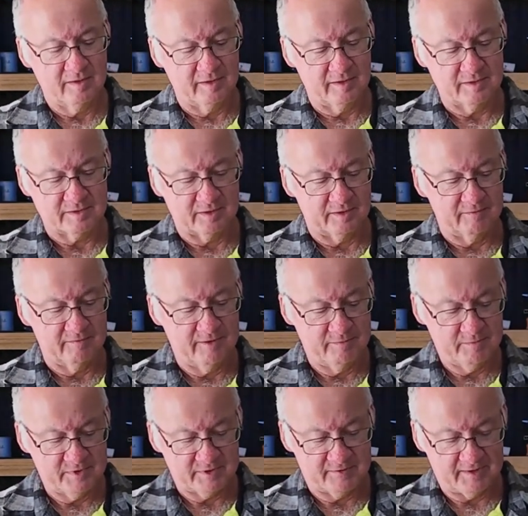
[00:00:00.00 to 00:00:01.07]
and it's got the
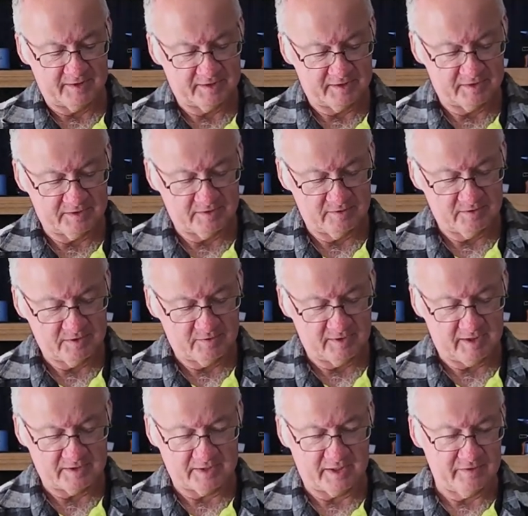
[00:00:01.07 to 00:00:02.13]
rims around it too, so
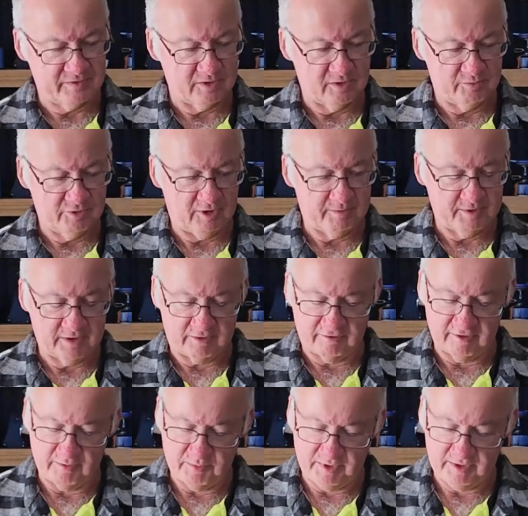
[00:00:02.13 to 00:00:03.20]
it actually gives you a proper
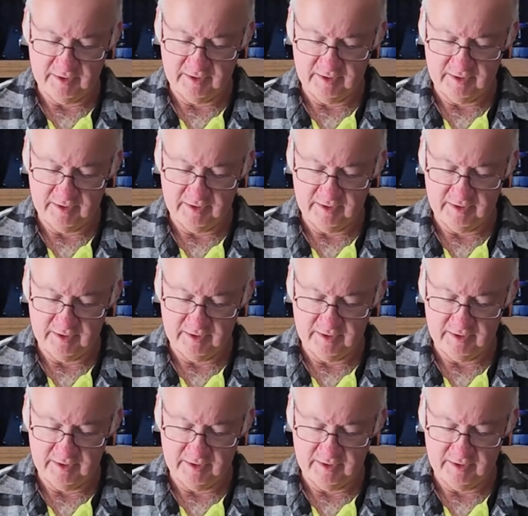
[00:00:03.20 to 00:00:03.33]
grip.